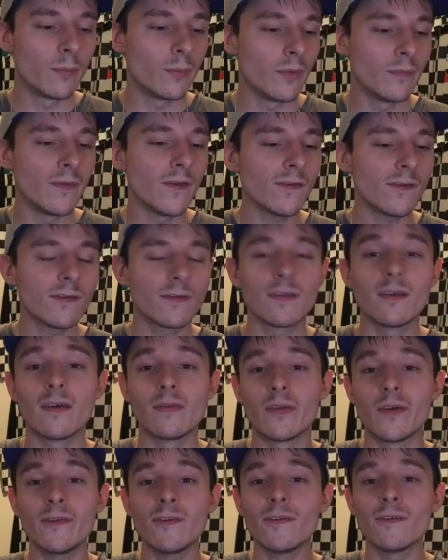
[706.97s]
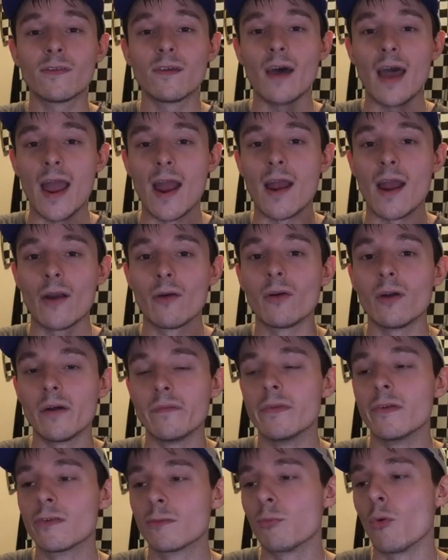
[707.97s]
This is the era
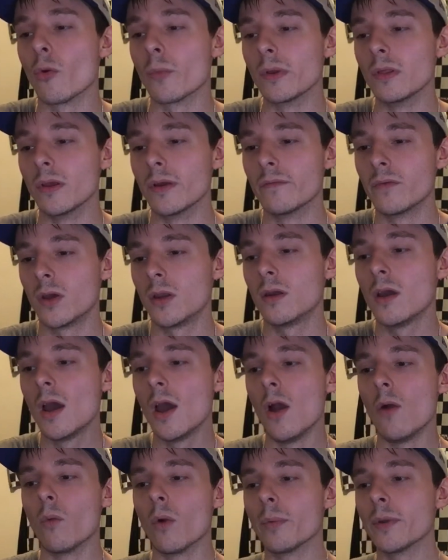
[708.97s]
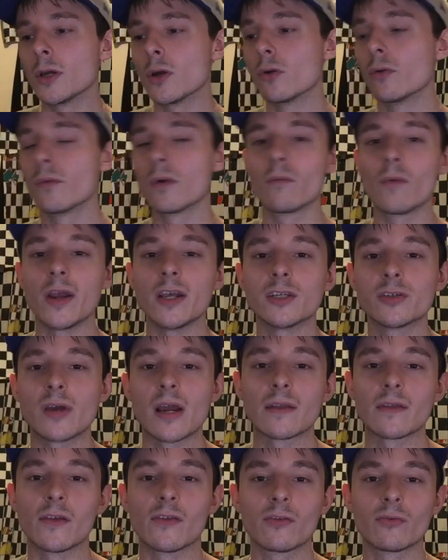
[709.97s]
of the sport we live in, where we go to a
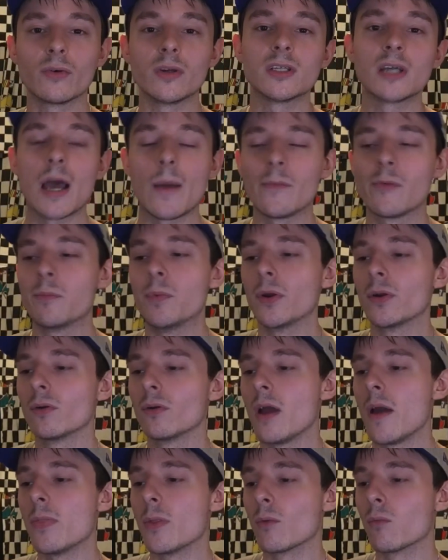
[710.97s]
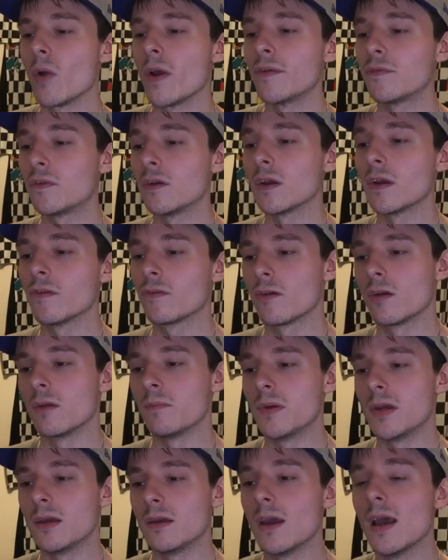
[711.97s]
racetrack that's 3 times bigger, and the racing is going to
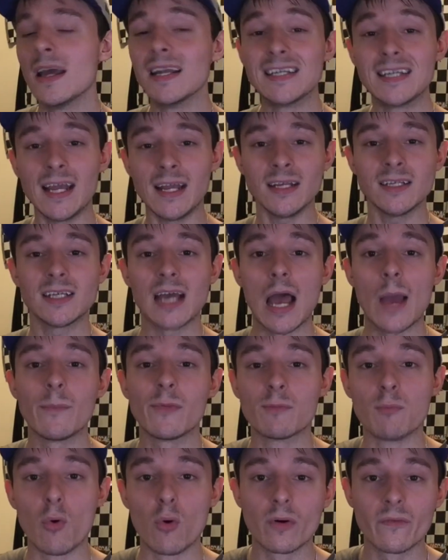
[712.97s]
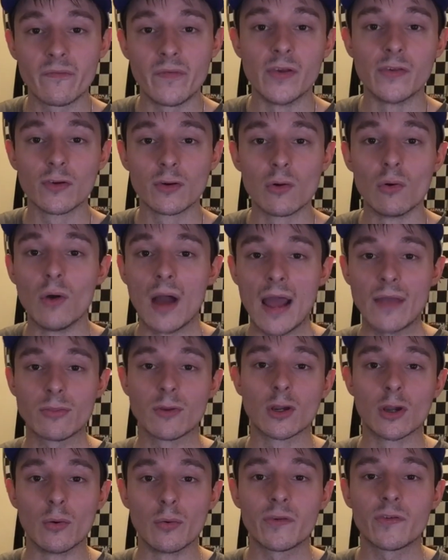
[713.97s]
be 10 times more physical at
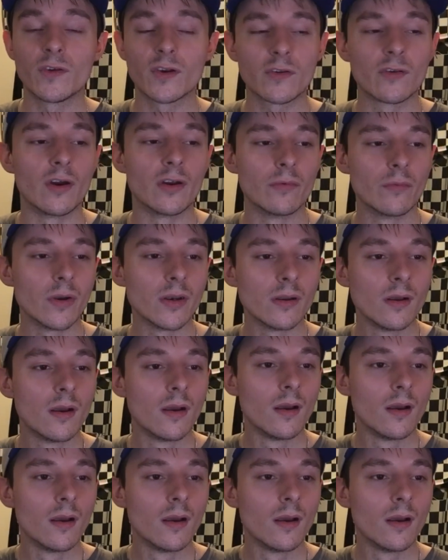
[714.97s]
the Coke 600.